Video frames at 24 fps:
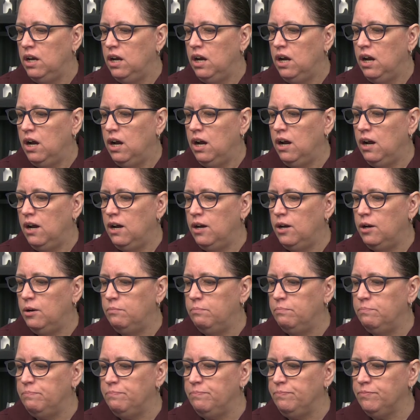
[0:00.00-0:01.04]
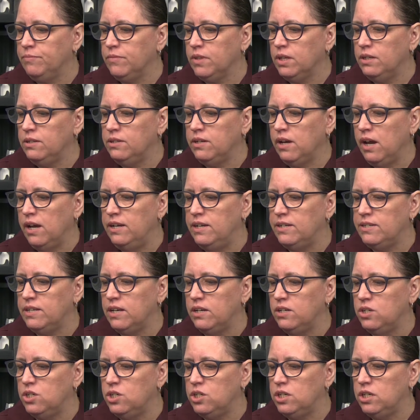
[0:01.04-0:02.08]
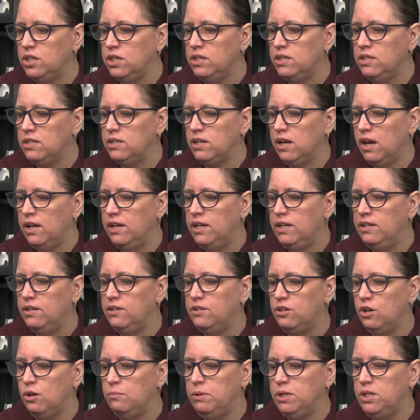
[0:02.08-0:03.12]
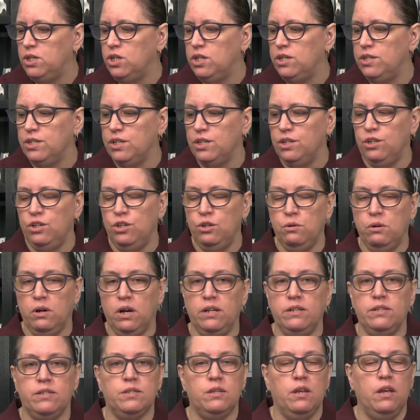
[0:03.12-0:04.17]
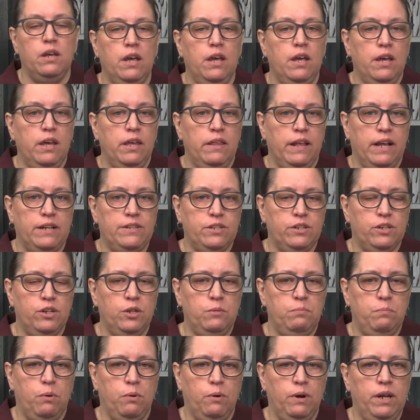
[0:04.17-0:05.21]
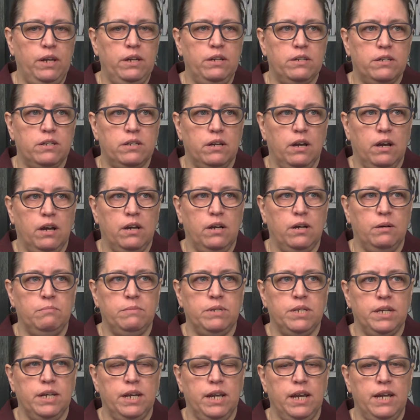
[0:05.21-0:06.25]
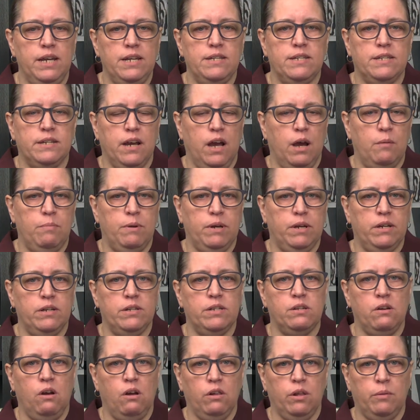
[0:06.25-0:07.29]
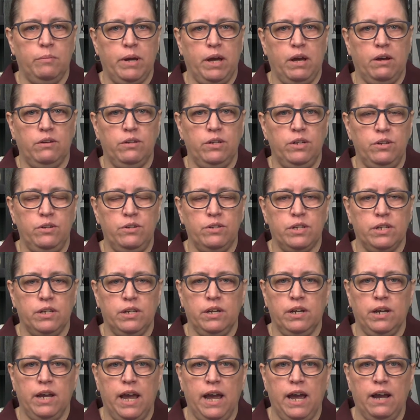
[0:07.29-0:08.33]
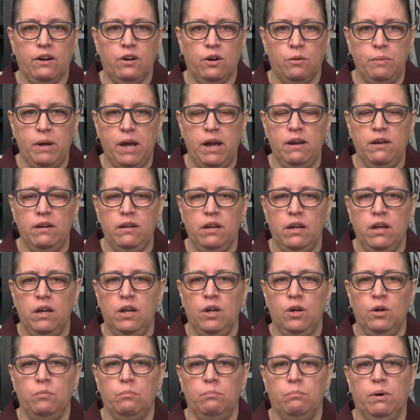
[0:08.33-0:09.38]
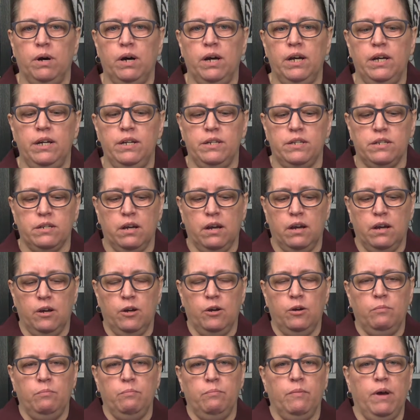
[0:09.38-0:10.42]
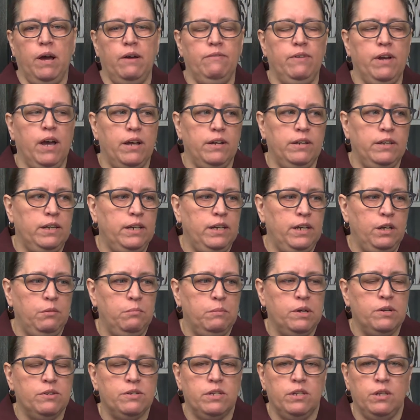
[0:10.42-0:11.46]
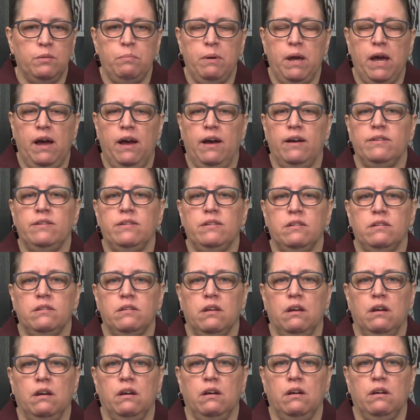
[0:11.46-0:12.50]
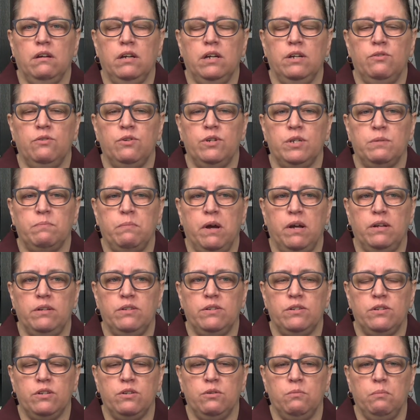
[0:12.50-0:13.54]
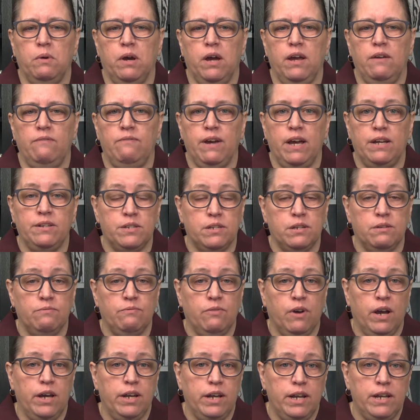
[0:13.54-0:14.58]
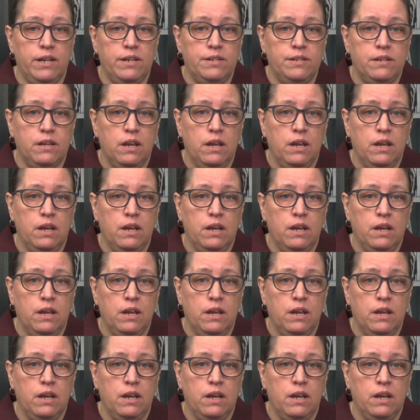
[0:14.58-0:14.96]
Dinah says she's not in Adobe, she's in Nuance. That's a good point. Today's topic is all about using Acrobat, but I've gotten emails in the past in response to my Fast Tip Fridays.